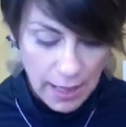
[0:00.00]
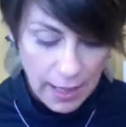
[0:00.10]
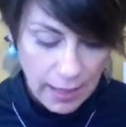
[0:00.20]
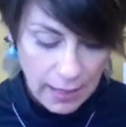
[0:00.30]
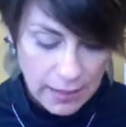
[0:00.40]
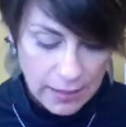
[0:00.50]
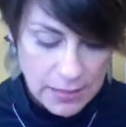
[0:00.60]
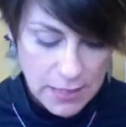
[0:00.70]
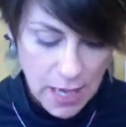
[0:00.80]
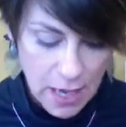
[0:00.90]

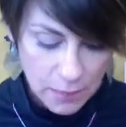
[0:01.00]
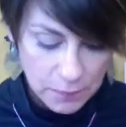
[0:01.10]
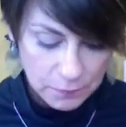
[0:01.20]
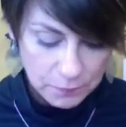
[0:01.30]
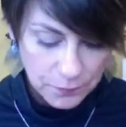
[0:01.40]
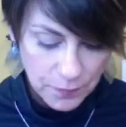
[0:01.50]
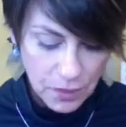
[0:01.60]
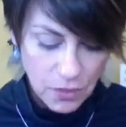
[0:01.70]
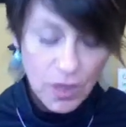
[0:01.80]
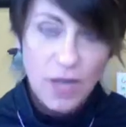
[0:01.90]
And
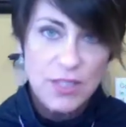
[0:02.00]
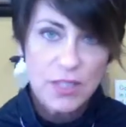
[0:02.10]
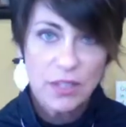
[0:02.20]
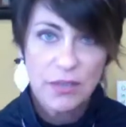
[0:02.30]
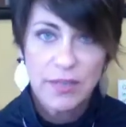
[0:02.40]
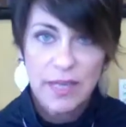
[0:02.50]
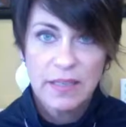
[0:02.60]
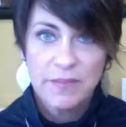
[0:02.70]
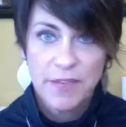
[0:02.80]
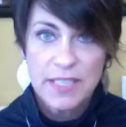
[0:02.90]
you're also going to create a
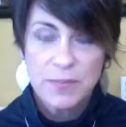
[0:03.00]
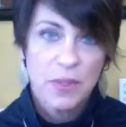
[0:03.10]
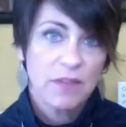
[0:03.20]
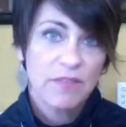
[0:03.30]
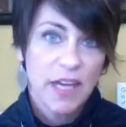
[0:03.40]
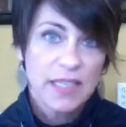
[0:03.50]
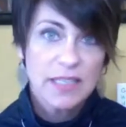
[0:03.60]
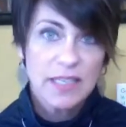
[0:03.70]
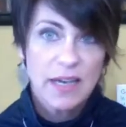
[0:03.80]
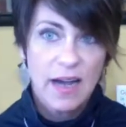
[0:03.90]
Facebook
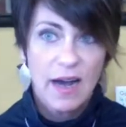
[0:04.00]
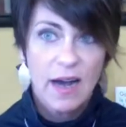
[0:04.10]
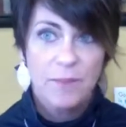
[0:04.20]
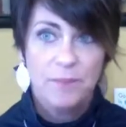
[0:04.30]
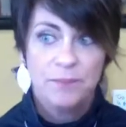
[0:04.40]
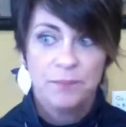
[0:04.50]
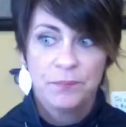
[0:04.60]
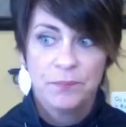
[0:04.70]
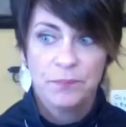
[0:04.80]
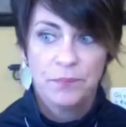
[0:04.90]
event.
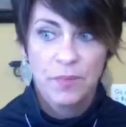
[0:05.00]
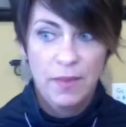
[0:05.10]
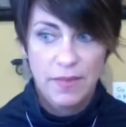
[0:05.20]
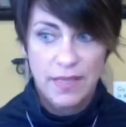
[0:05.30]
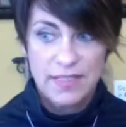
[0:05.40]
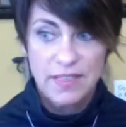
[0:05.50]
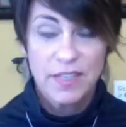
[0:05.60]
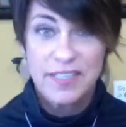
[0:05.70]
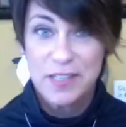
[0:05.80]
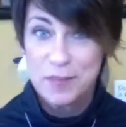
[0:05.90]
That's an
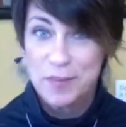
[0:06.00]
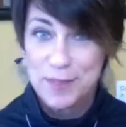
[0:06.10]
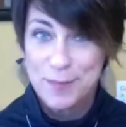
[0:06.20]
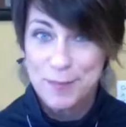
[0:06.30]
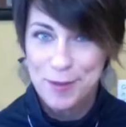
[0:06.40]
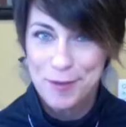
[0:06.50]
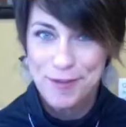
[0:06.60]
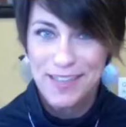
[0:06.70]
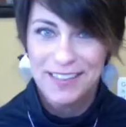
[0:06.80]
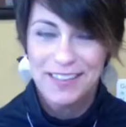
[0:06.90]
event on your personal
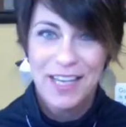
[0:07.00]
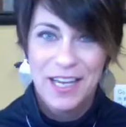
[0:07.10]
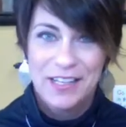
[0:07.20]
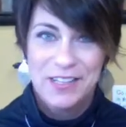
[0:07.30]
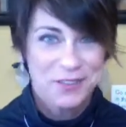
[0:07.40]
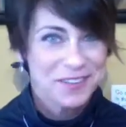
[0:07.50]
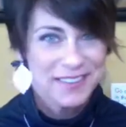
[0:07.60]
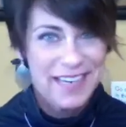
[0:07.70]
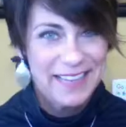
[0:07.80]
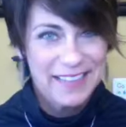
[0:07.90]
profile. Don't
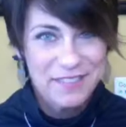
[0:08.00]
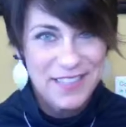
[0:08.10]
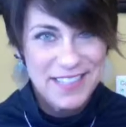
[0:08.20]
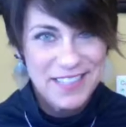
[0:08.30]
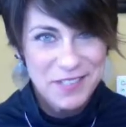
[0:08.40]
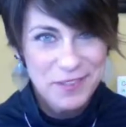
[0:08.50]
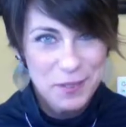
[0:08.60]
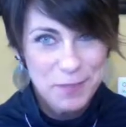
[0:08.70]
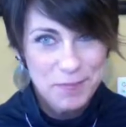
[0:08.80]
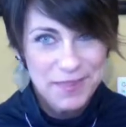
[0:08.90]
create the event in your
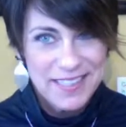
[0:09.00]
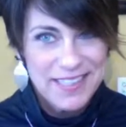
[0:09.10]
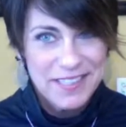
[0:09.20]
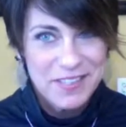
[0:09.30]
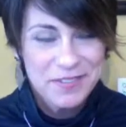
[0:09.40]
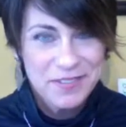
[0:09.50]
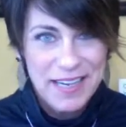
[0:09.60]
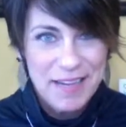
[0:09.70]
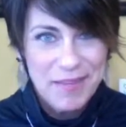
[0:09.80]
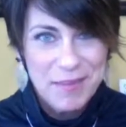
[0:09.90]
group because you don't really
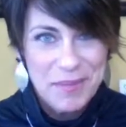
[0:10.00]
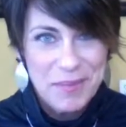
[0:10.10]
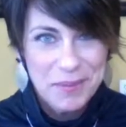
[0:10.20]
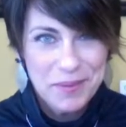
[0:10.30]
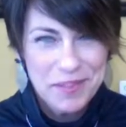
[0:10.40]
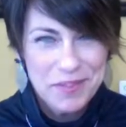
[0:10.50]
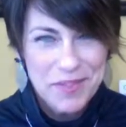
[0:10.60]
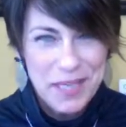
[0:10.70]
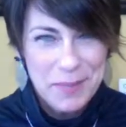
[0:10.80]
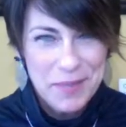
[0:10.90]
have that many people in your
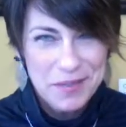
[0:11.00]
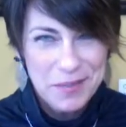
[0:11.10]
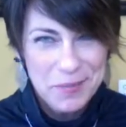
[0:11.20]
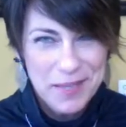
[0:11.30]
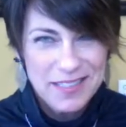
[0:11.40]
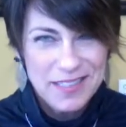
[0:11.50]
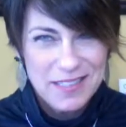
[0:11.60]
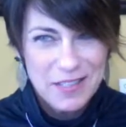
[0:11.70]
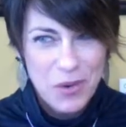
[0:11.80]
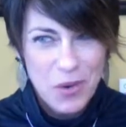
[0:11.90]
VIP group yet.
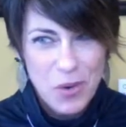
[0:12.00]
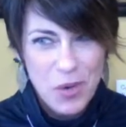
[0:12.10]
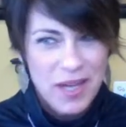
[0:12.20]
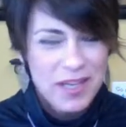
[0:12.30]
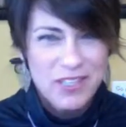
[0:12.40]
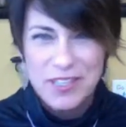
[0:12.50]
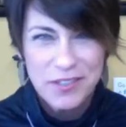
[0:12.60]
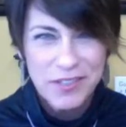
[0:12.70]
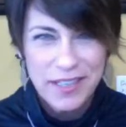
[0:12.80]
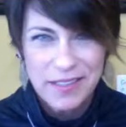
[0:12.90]
So just
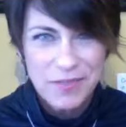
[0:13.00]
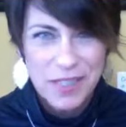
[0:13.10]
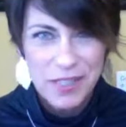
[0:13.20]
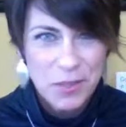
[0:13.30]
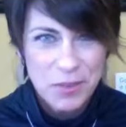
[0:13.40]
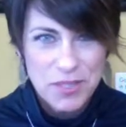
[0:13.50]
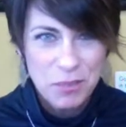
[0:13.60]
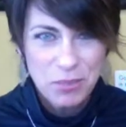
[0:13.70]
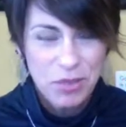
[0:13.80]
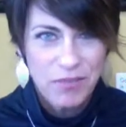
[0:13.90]
create an event on your
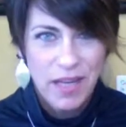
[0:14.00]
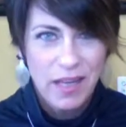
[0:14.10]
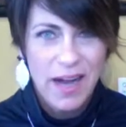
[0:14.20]
personal profile.